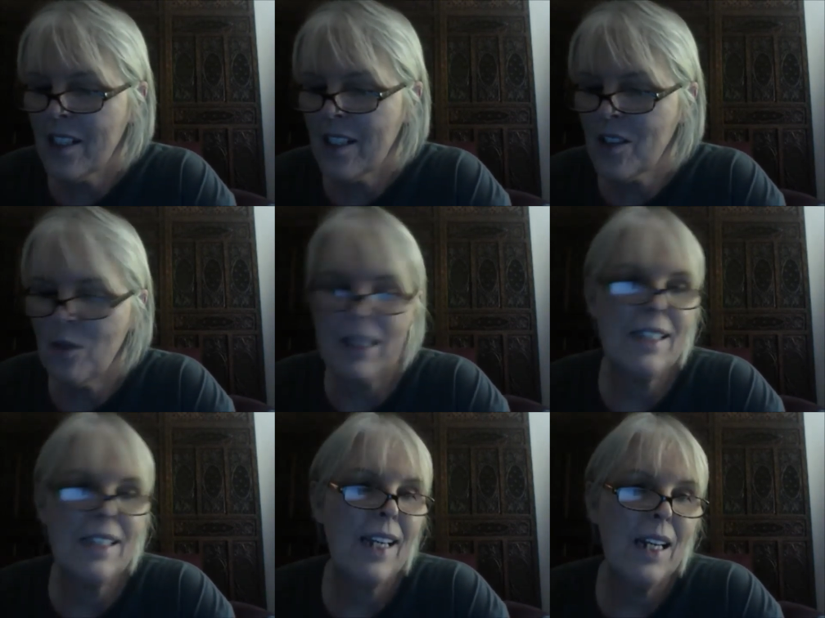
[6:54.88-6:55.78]
So,
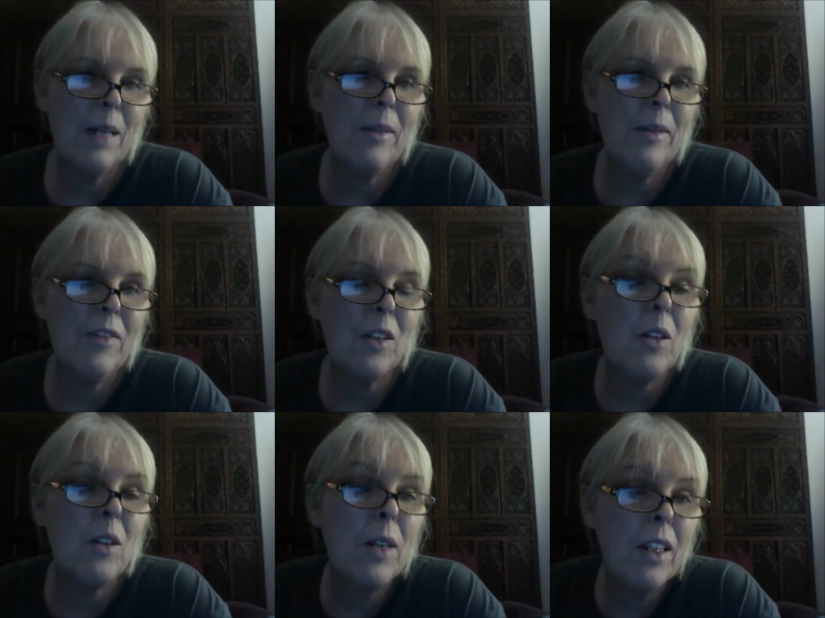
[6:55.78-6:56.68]
meantime, if you're
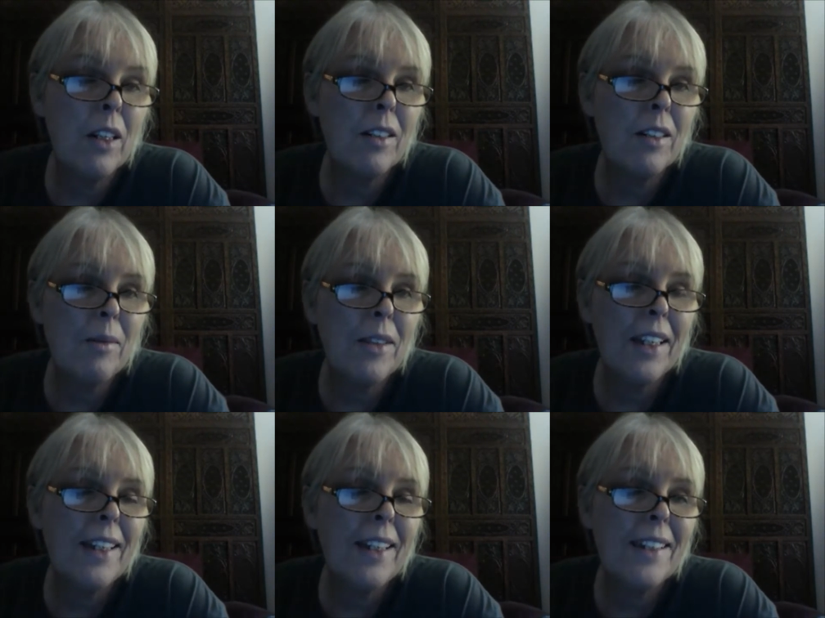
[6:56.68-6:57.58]
going out with the
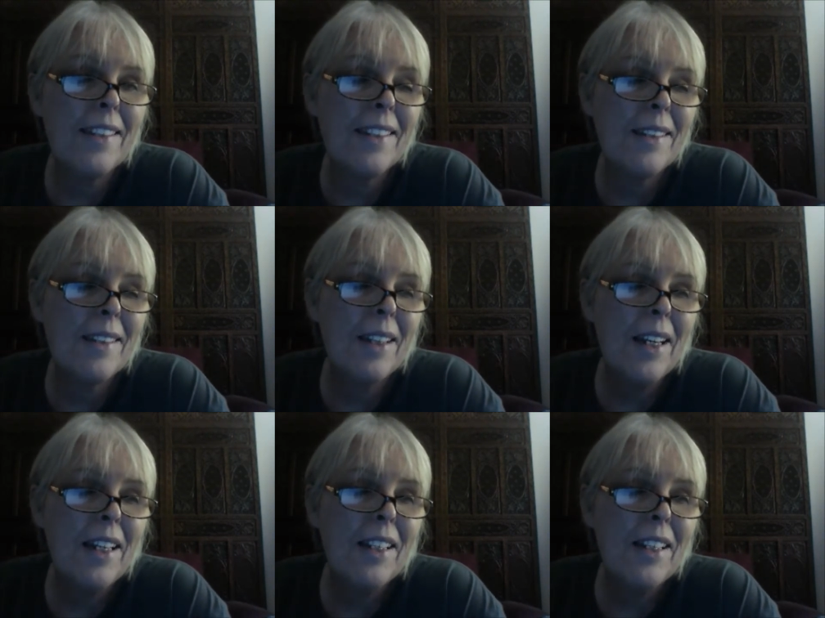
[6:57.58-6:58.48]
kids,
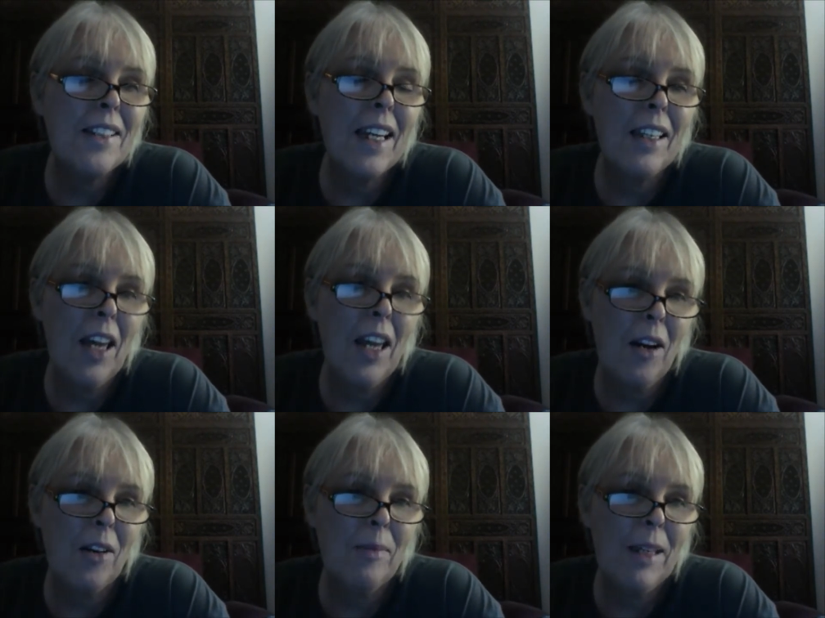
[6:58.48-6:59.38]
take
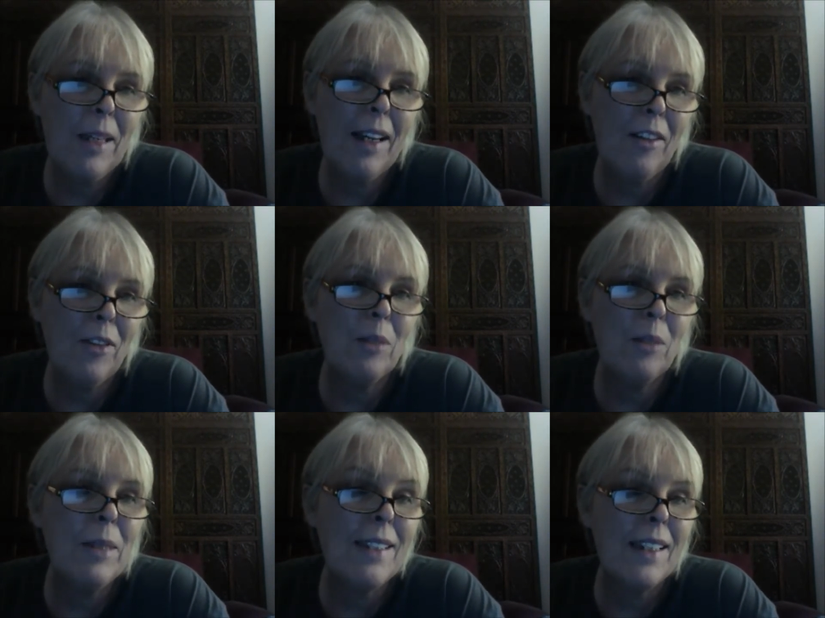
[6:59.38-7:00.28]
care, be careful,
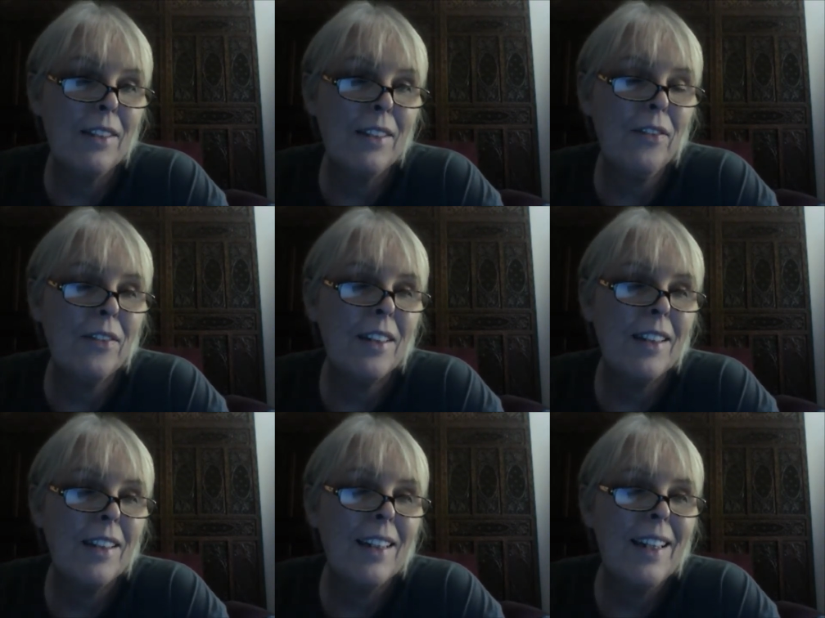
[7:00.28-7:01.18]
be safe.
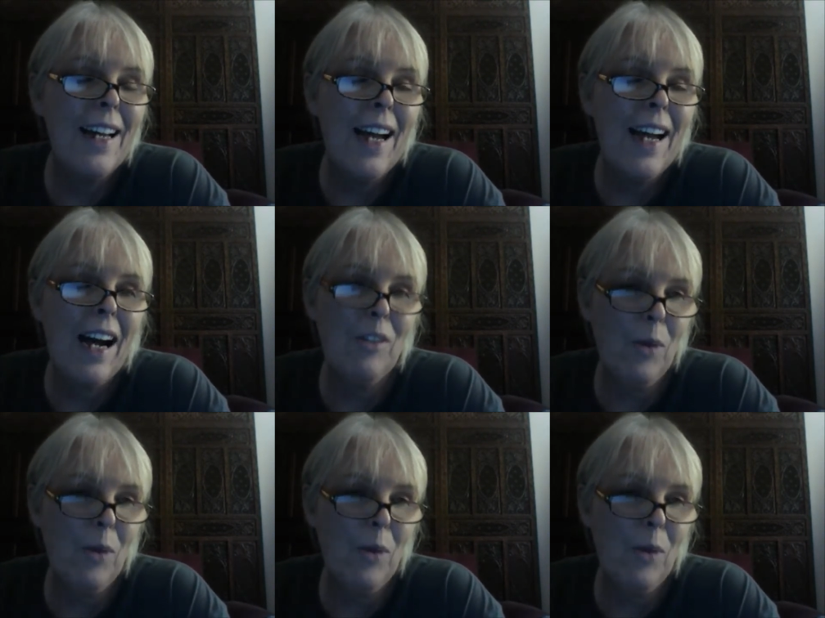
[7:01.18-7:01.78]
Have